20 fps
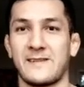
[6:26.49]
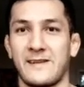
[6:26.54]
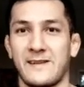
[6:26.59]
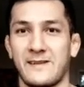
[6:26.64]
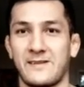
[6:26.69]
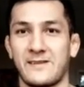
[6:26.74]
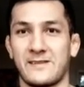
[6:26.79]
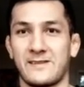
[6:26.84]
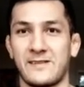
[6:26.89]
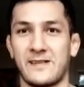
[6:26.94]
And it
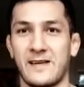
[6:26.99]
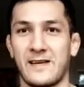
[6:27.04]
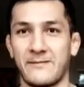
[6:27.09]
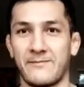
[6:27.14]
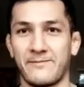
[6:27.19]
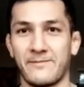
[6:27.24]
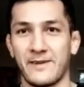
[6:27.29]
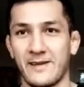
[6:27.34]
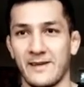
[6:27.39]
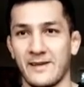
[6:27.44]
just like,
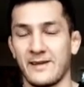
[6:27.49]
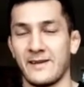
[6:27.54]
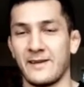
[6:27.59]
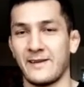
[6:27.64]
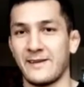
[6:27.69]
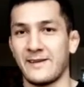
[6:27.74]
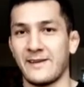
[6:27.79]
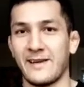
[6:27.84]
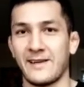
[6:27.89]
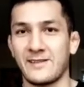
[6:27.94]

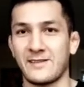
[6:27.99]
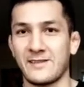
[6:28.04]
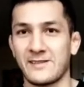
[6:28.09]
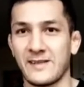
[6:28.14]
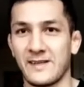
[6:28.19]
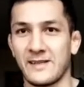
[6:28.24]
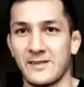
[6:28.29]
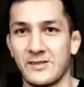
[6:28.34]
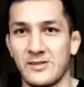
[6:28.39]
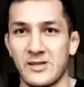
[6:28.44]
yeah, it just
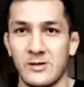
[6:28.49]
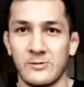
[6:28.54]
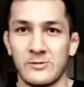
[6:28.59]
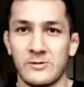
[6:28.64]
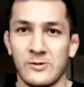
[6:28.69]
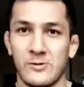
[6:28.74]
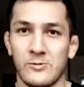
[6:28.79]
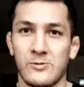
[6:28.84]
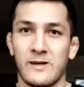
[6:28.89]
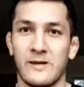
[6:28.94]
didn't gel
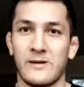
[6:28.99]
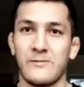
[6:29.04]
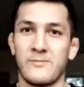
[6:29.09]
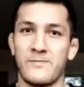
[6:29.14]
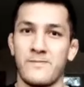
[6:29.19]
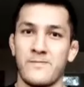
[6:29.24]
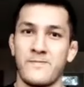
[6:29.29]
too well.